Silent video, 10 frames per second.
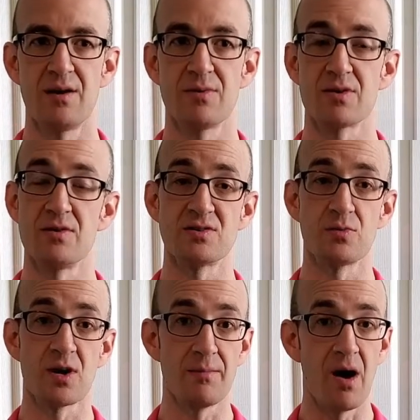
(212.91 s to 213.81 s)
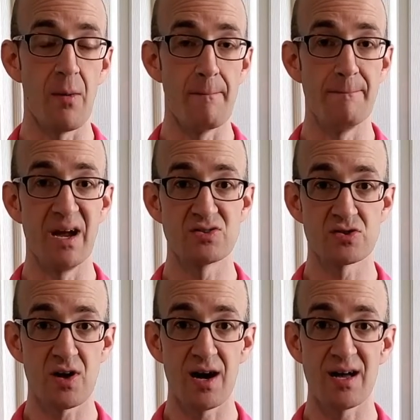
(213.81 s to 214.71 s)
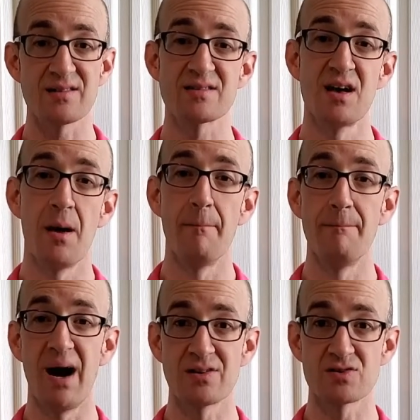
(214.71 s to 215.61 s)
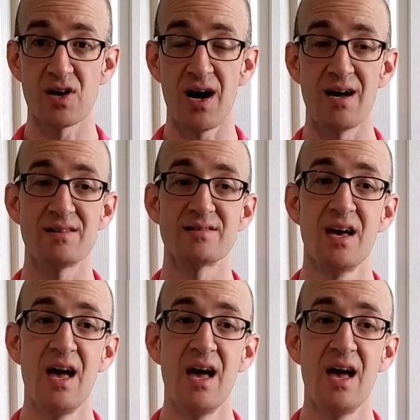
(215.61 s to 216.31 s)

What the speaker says: We're going to worry about major triads, minor triads,